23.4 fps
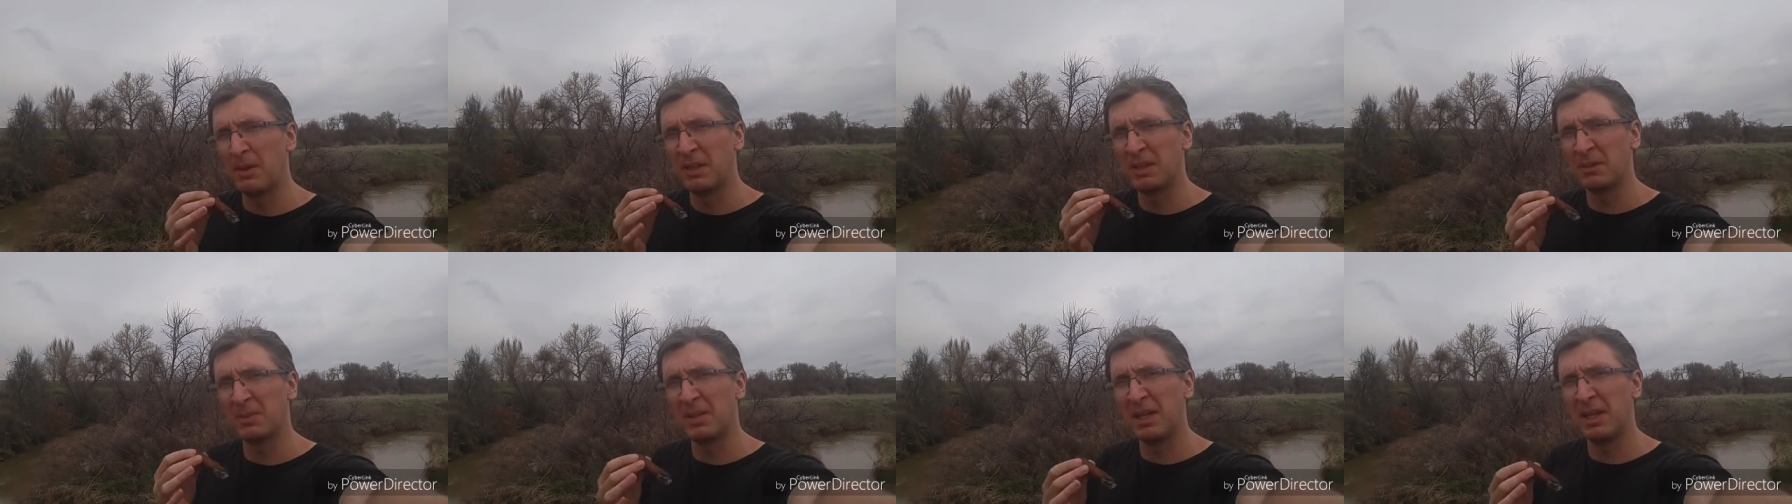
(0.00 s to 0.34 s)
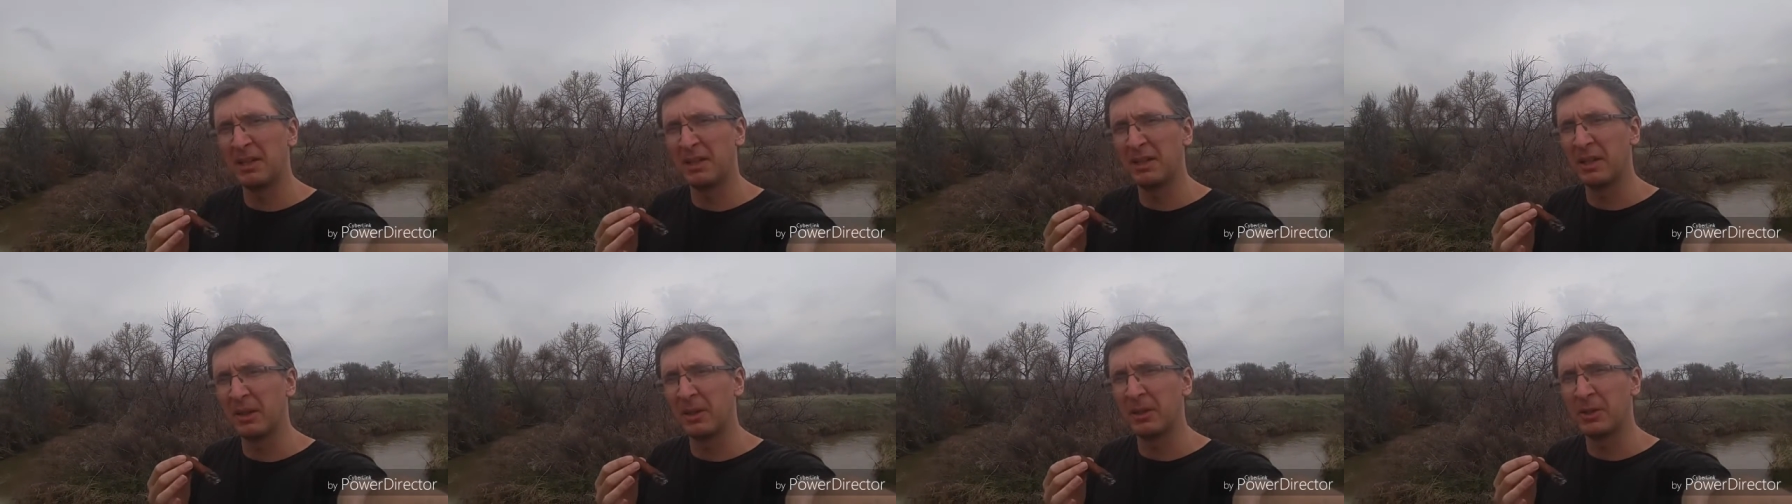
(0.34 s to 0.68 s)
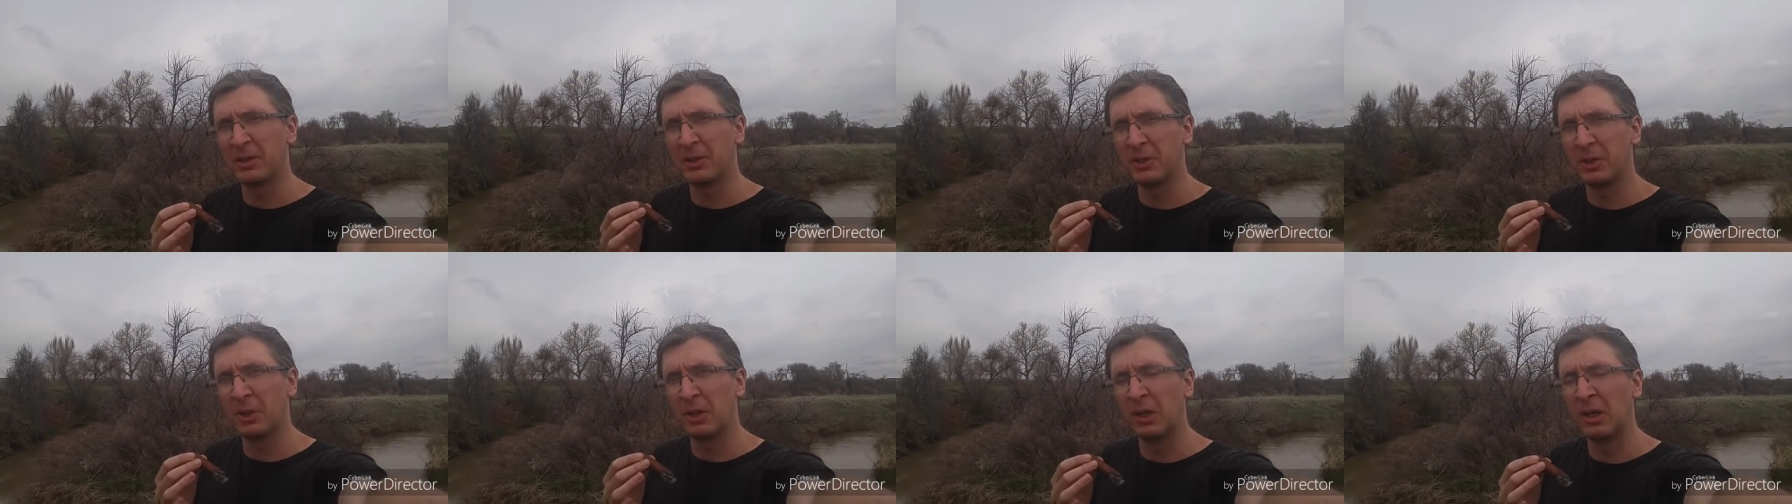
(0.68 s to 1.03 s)
because I'm not entirely
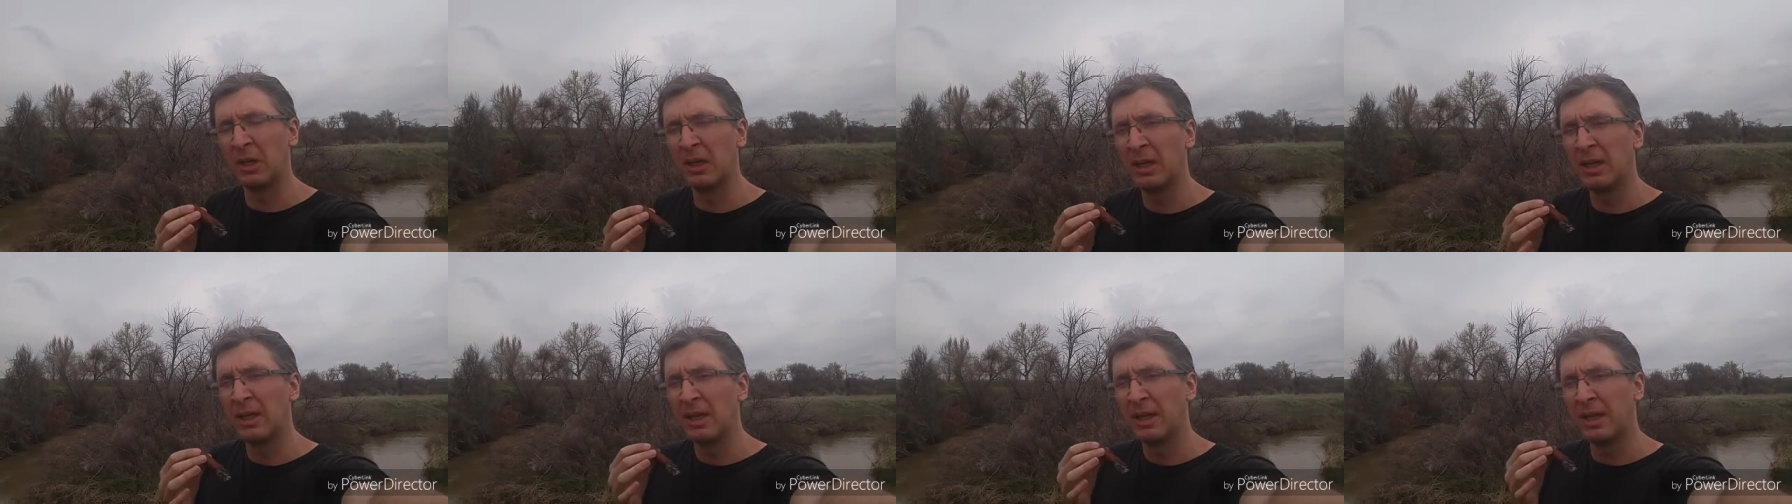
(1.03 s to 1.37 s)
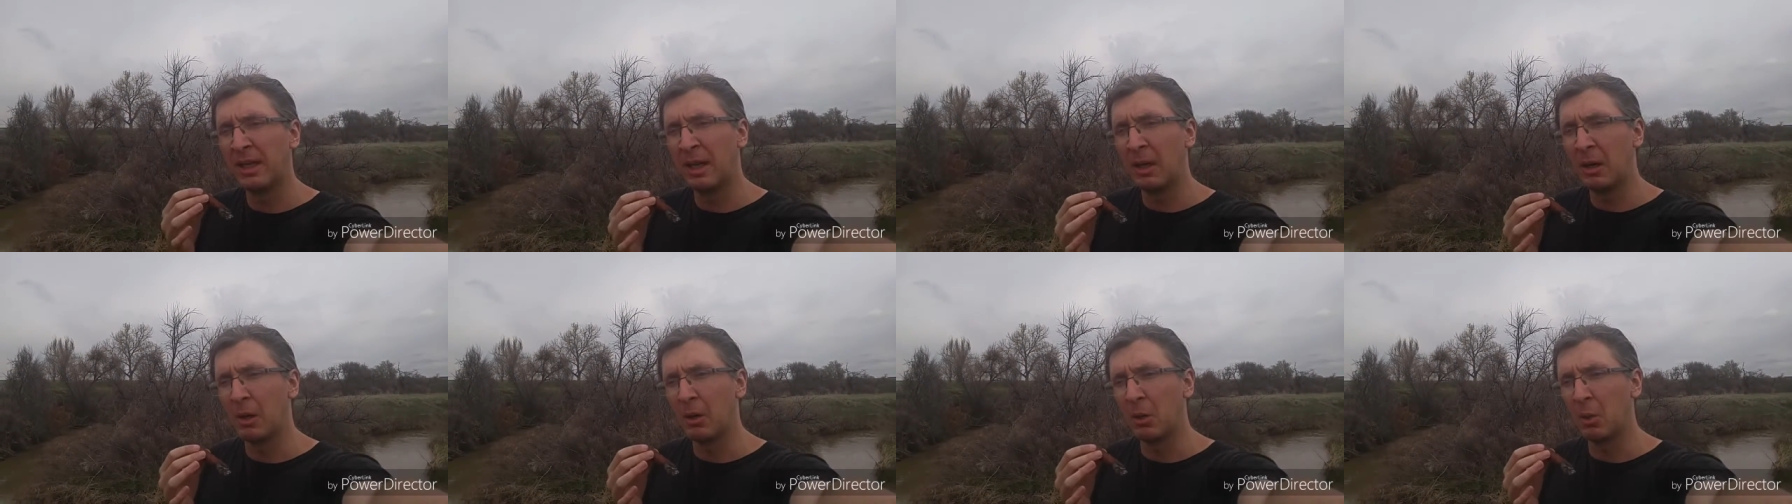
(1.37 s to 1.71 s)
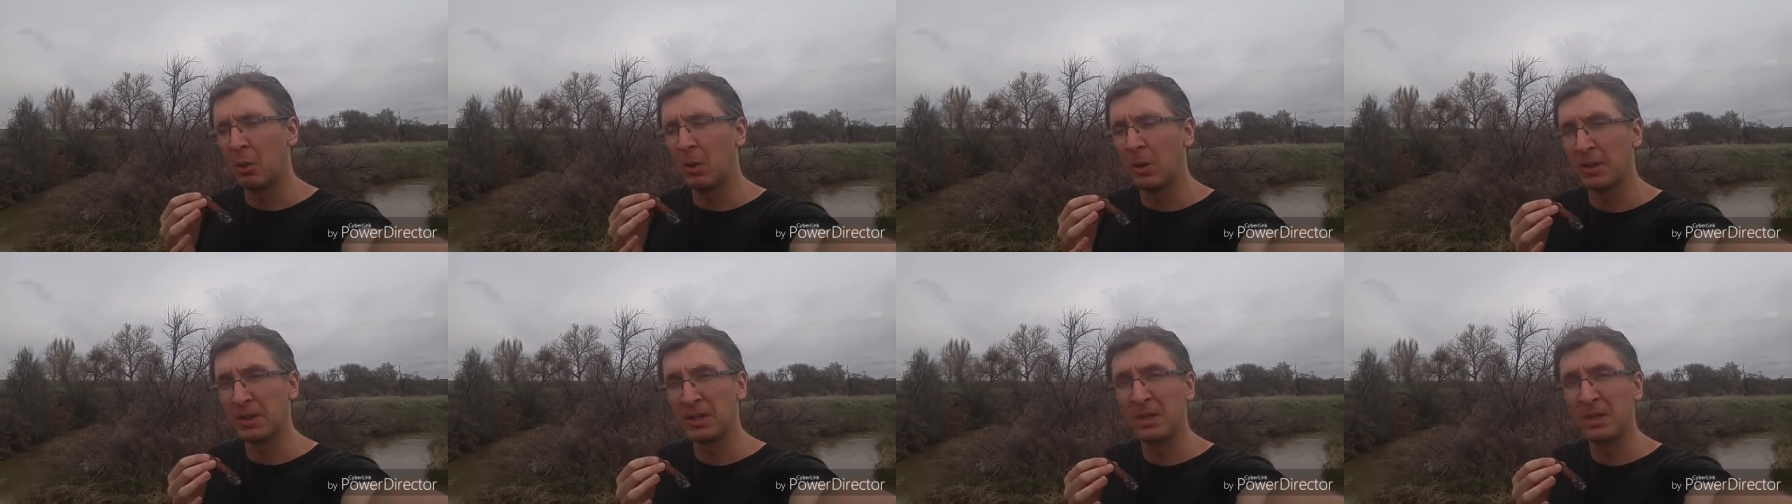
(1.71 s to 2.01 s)
sure how it